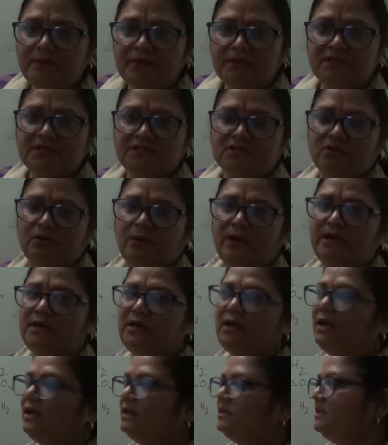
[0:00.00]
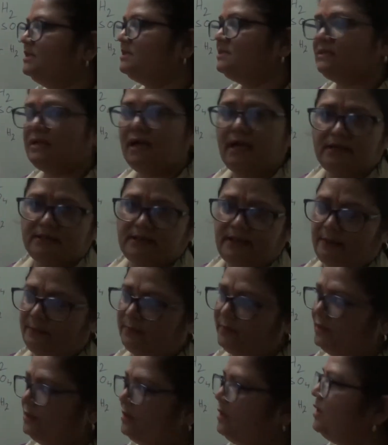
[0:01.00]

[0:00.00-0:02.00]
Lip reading: be destroyed. This can't happen.